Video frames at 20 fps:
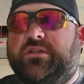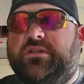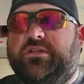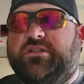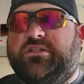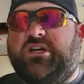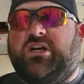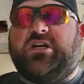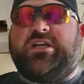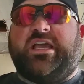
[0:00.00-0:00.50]

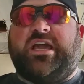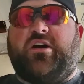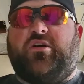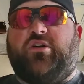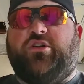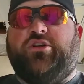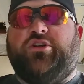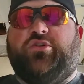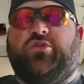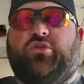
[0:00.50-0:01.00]
duck out a
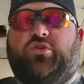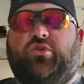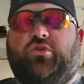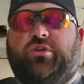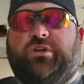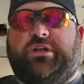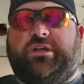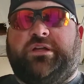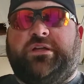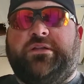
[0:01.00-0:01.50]
little
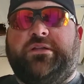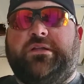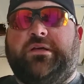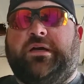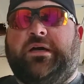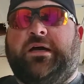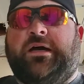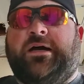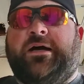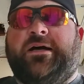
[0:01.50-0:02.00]
early.
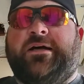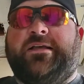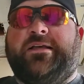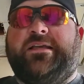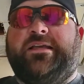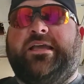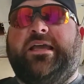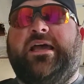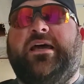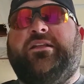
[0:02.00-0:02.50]

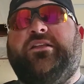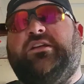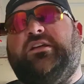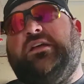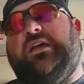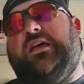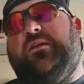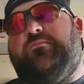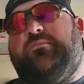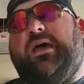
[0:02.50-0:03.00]
He had to
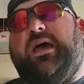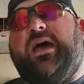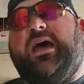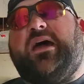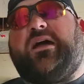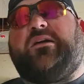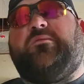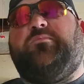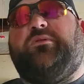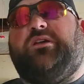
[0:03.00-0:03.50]
head
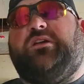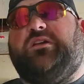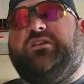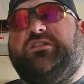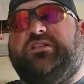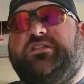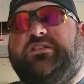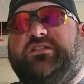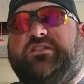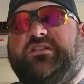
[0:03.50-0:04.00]
back because
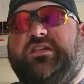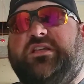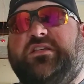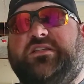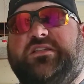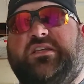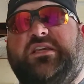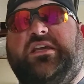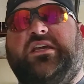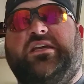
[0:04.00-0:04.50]
his
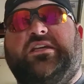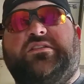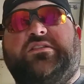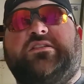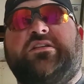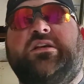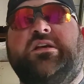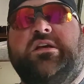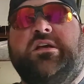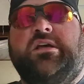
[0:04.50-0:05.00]
kids
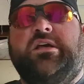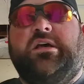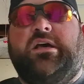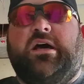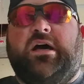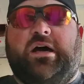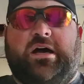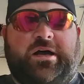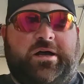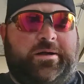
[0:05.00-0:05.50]

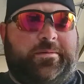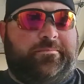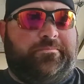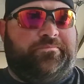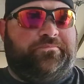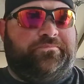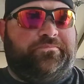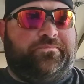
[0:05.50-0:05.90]
had